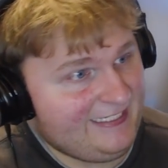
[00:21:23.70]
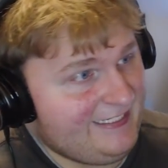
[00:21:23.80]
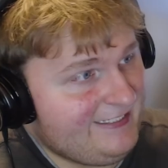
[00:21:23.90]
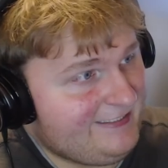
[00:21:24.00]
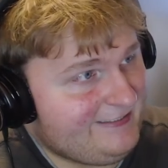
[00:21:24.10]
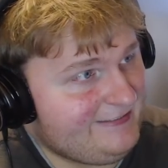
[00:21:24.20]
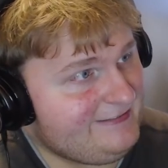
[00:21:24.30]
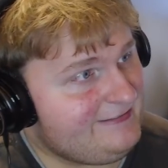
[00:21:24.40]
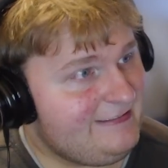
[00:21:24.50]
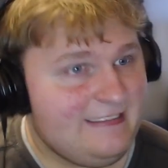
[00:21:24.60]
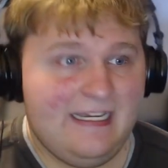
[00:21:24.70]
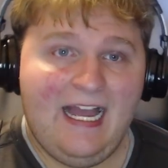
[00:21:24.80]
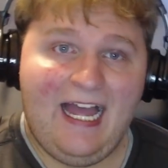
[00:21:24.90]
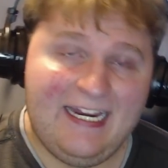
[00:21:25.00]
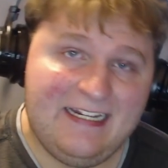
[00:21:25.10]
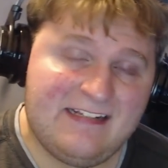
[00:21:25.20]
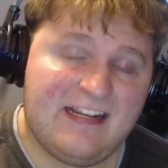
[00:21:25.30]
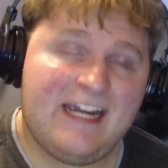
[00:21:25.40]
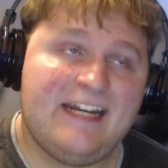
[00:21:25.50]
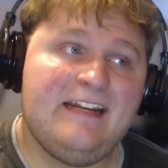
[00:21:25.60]
uh, I
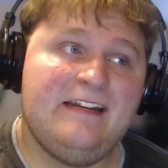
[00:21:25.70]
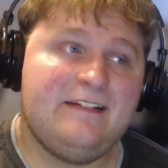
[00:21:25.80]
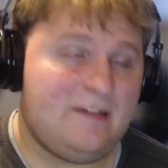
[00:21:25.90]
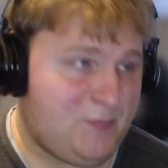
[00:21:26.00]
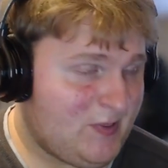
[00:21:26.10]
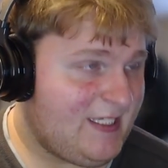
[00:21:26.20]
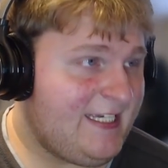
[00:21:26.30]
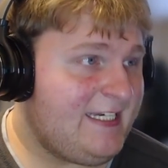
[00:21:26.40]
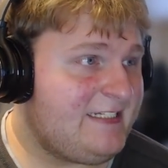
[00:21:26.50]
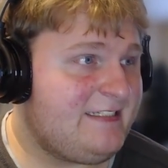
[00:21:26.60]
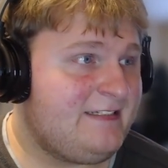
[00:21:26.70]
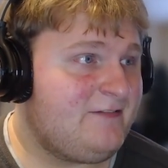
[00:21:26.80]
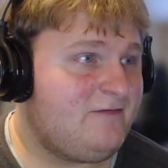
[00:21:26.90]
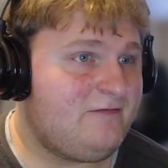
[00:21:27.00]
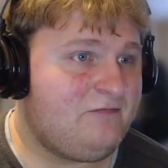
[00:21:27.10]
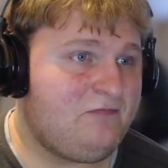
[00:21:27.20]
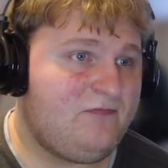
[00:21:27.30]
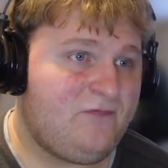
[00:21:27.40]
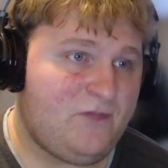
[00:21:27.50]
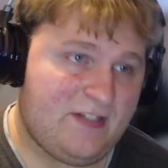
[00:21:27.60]
decided to play it
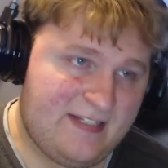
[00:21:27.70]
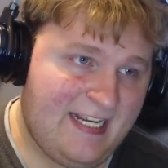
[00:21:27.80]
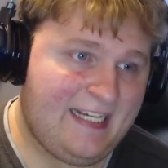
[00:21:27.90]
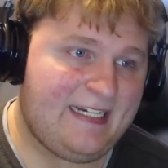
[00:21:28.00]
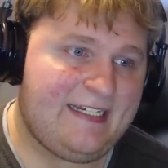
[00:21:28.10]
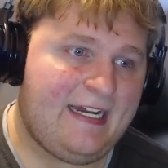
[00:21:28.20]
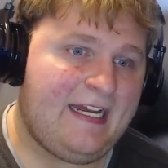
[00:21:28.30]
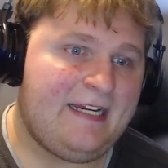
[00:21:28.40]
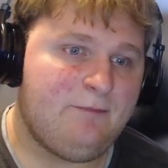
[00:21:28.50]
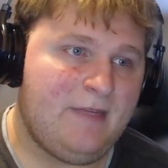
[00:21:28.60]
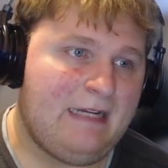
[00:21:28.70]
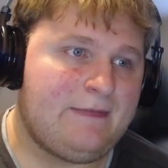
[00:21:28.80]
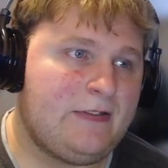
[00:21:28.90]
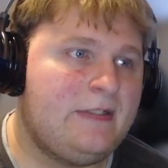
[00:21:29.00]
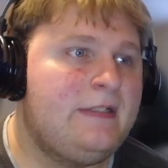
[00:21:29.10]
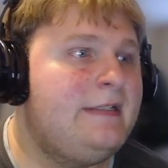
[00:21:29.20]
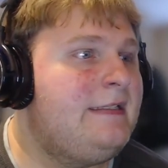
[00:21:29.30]
for the second time ever,